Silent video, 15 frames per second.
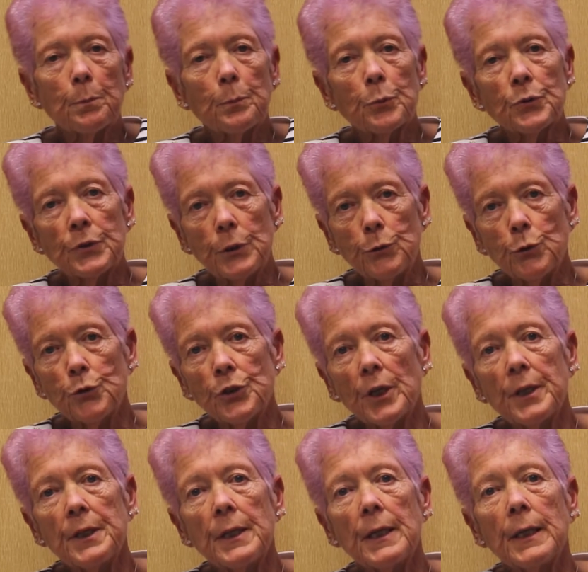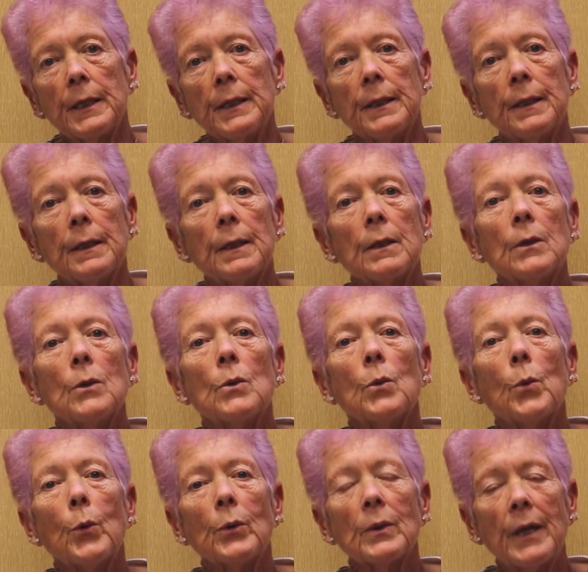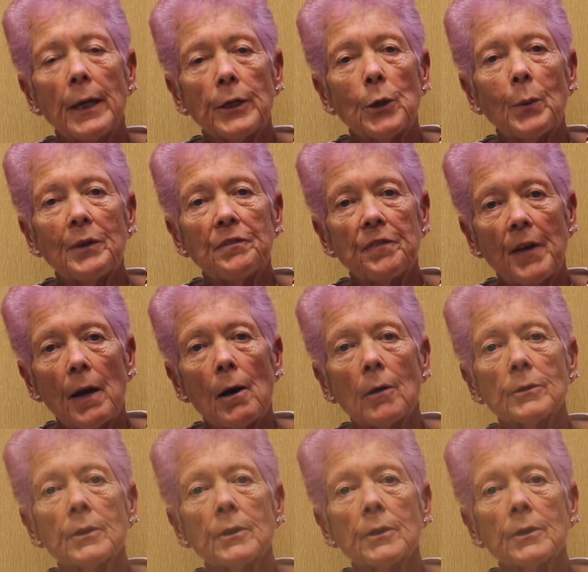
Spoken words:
procedure done in Orlando, it failed,